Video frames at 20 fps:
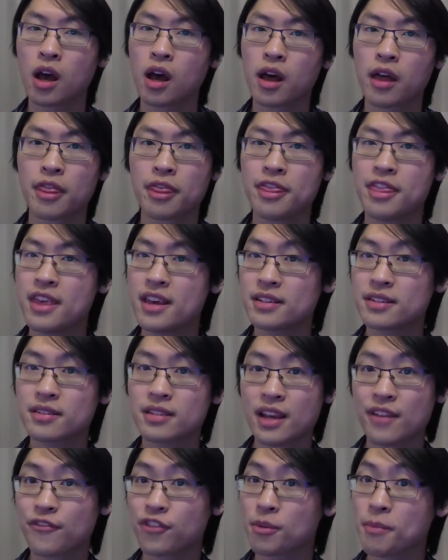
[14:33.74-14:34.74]
This
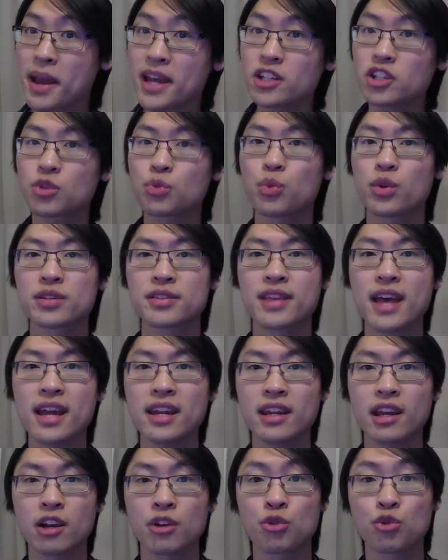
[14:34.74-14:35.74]
information was
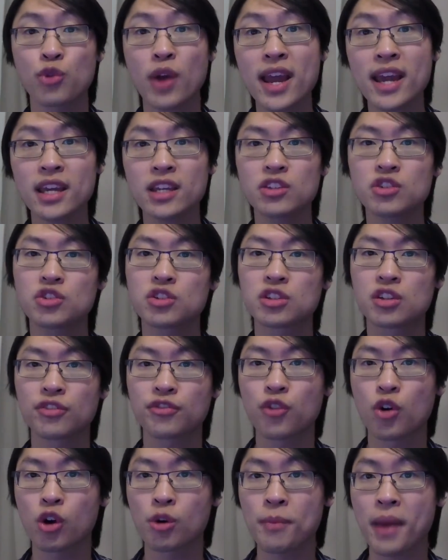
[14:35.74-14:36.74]
then arranged to
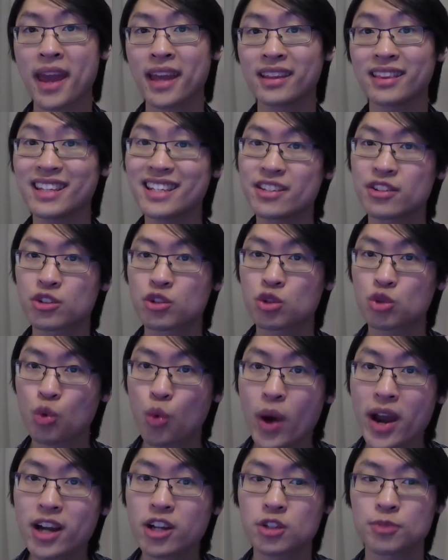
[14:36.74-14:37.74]
form a least
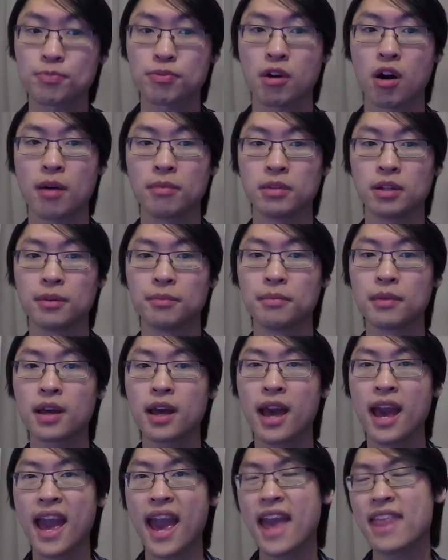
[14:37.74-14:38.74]
squares problem,
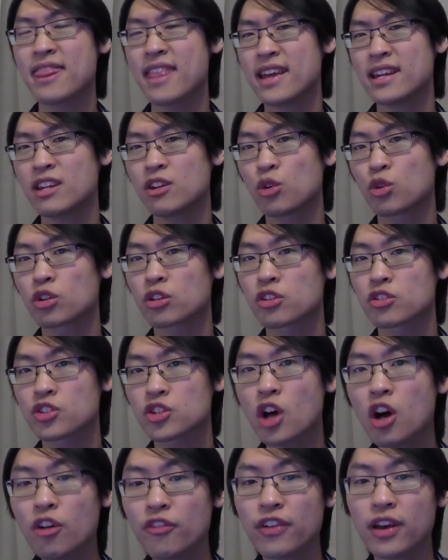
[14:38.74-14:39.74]
and then in order to
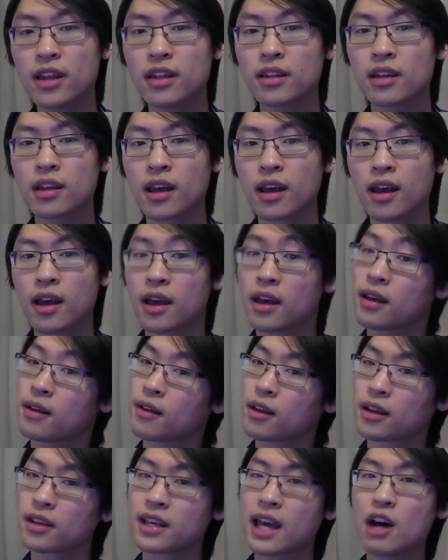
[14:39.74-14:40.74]
solve it,
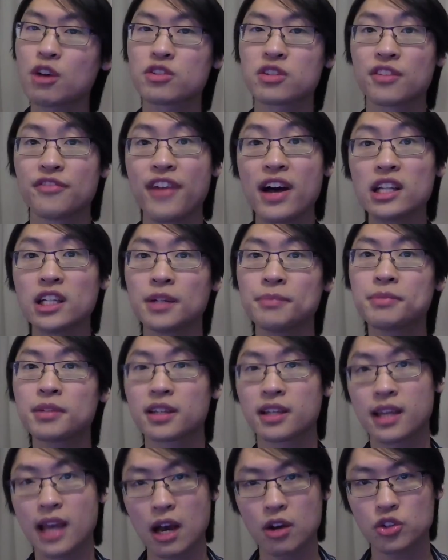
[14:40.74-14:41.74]
Gauss
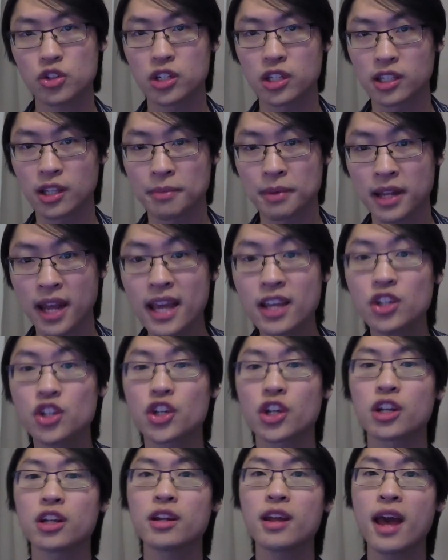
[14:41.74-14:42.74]
developed Gaussian
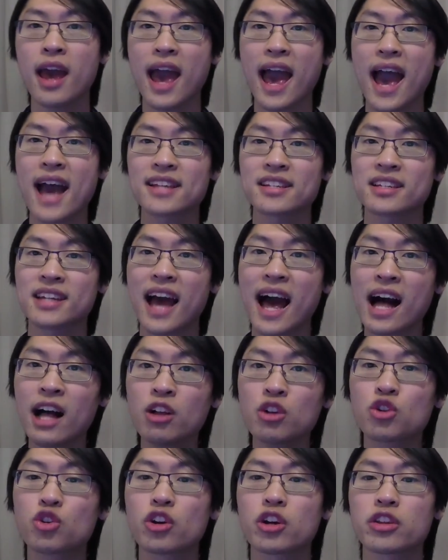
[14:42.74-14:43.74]
elimination as an
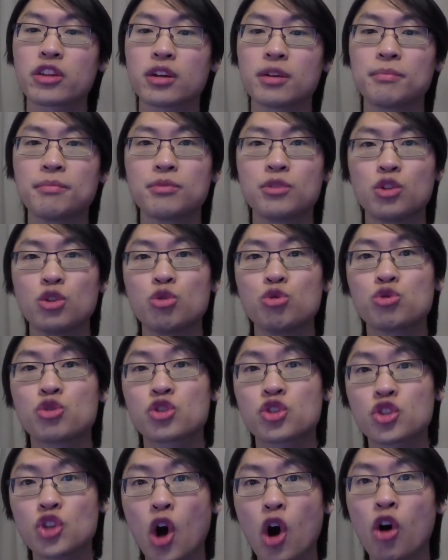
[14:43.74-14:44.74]
algorithm to
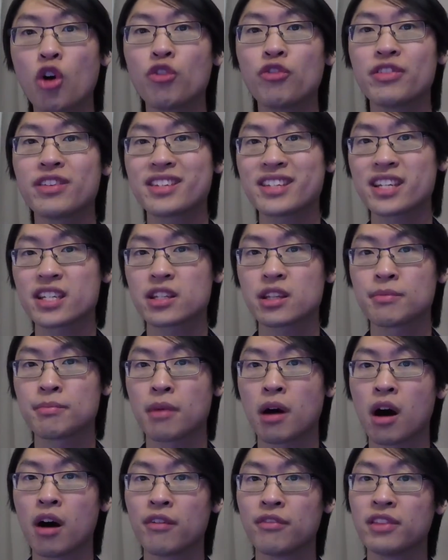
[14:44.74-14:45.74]
solve the
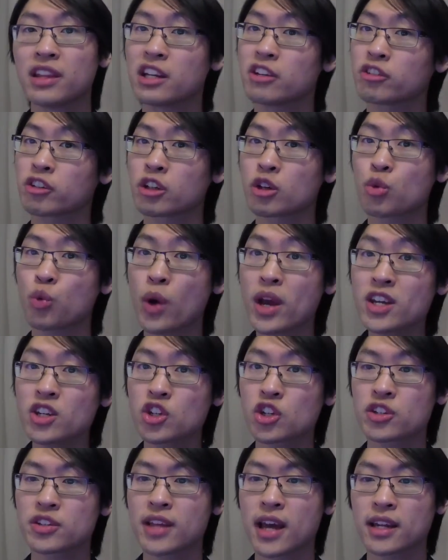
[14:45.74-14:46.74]
system of linear
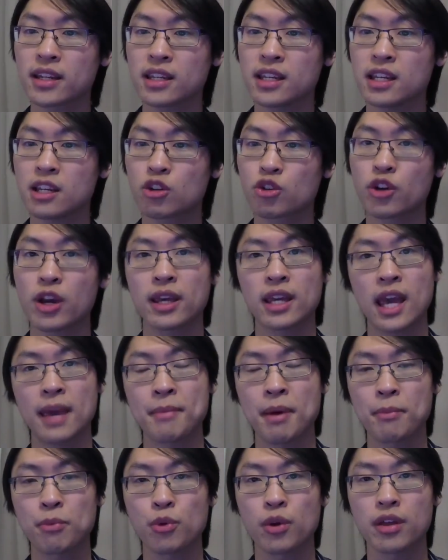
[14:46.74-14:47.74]
equations that he
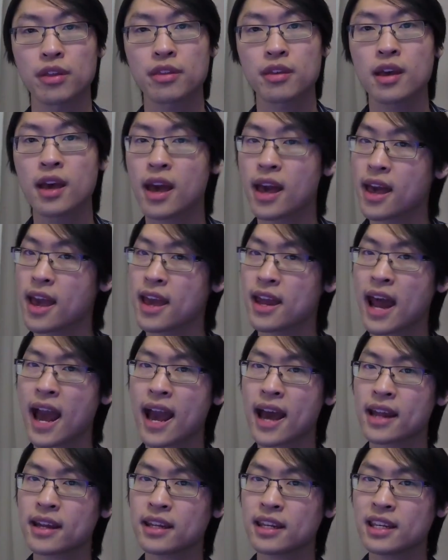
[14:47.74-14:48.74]
came up with. It
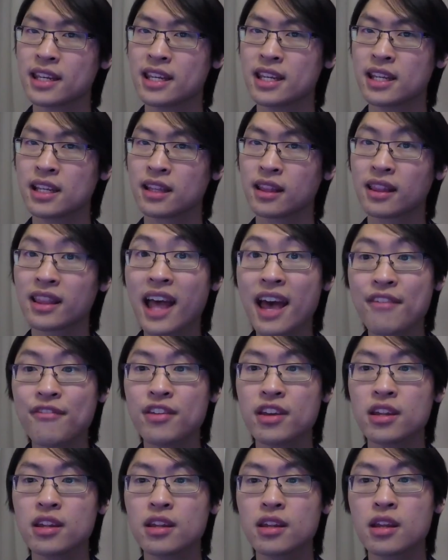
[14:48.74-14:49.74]
had
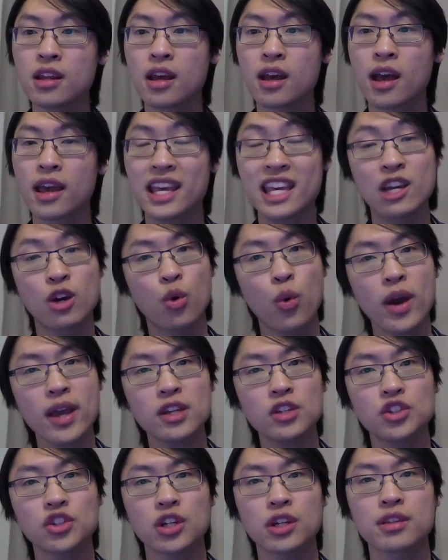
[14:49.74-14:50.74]
11
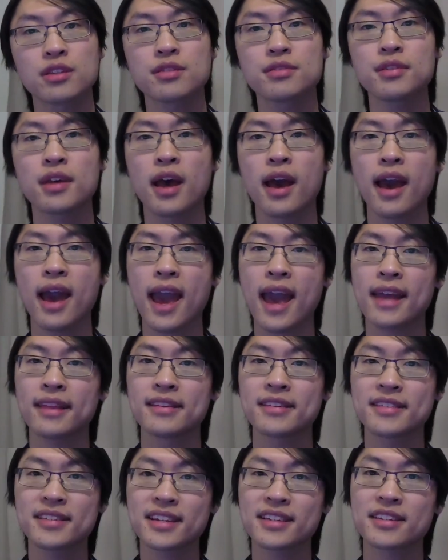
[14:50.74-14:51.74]
equations
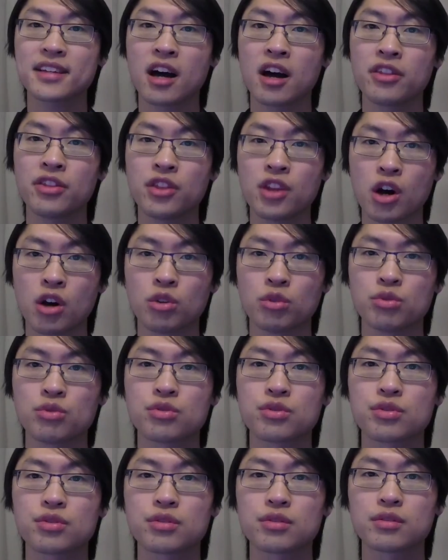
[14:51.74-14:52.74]
and 6
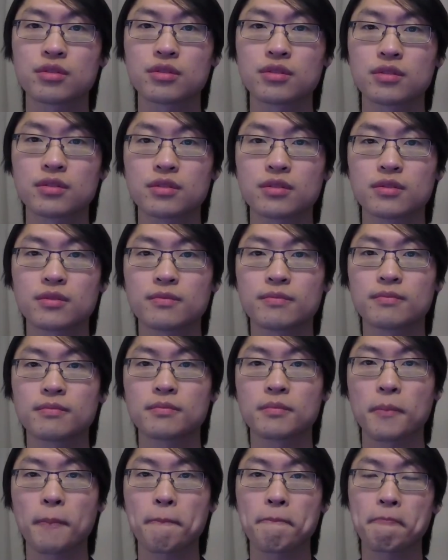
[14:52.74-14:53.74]
unknowns.
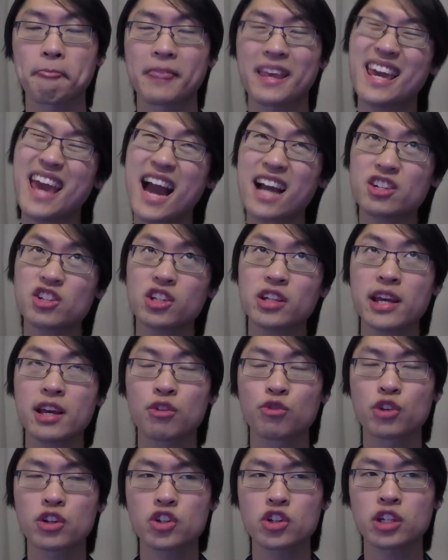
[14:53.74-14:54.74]
He actually
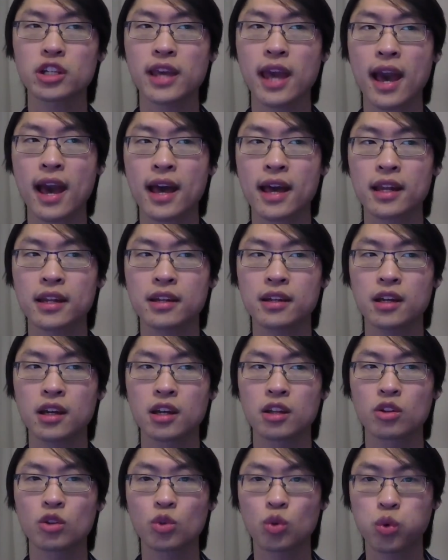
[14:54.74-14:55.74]
originally had
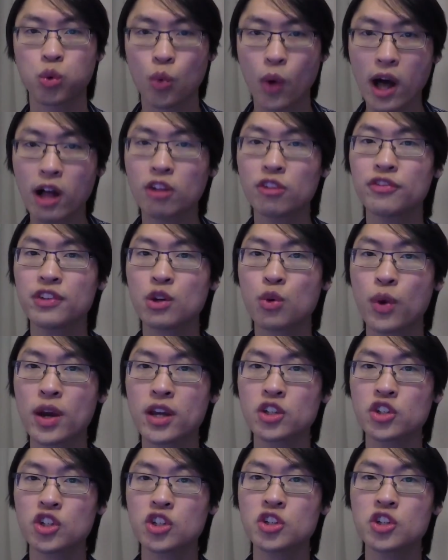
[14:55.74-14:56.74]
12
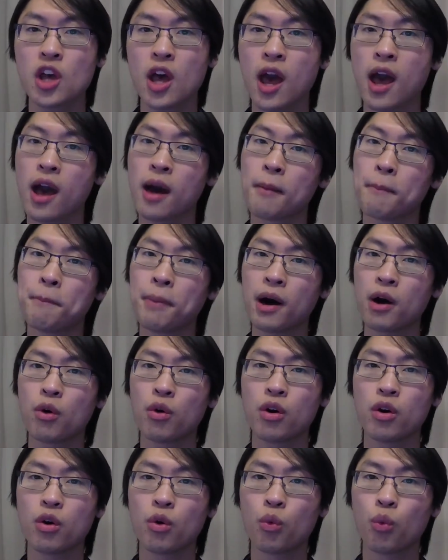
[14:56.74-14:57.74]
equations,
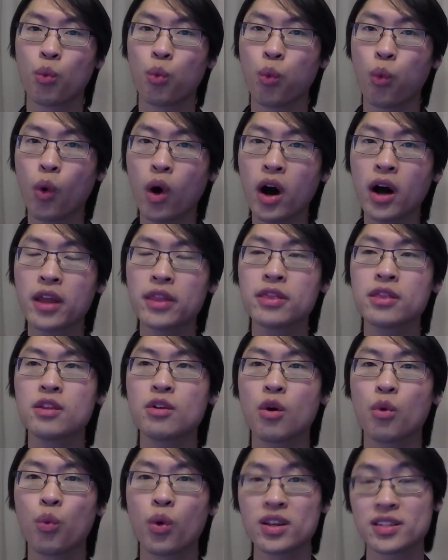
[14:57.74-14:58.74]
but one
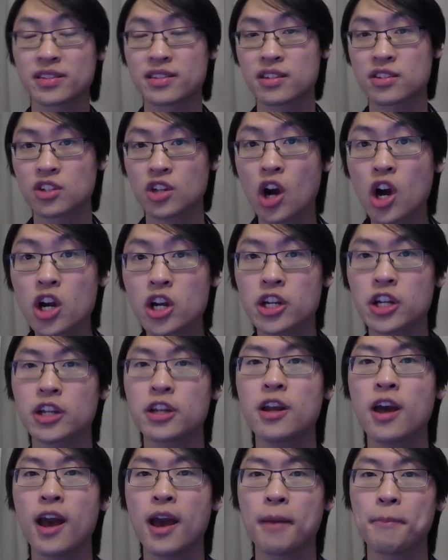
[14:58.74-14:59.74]
was
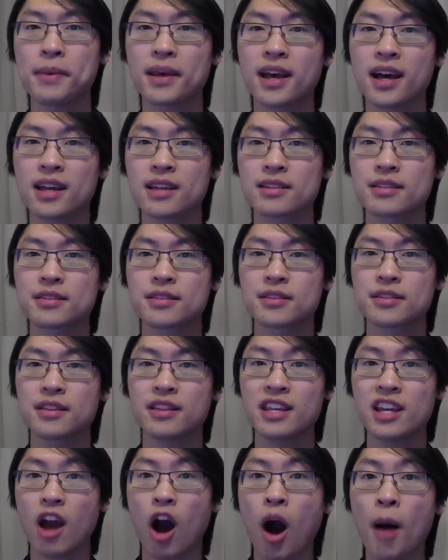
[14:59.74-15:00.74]
discarded because
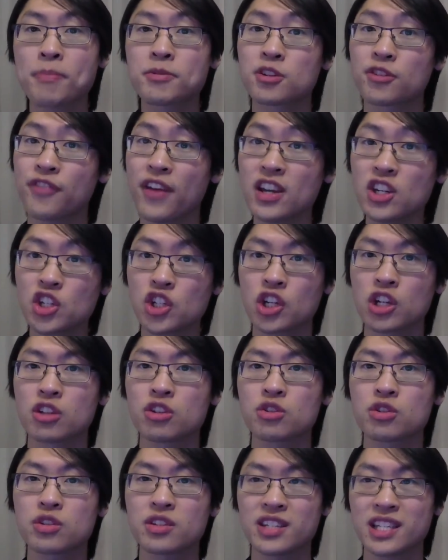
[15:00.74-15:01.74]
the
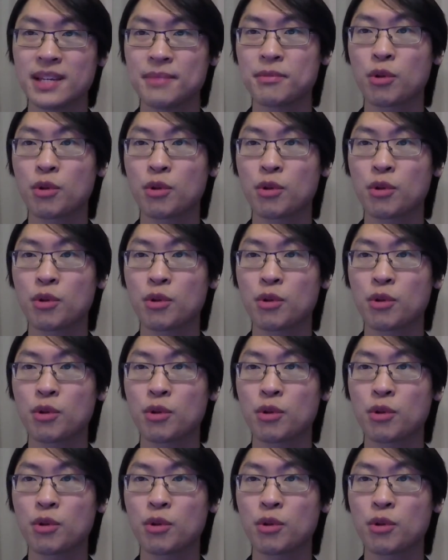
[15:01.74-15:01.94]
observations seemed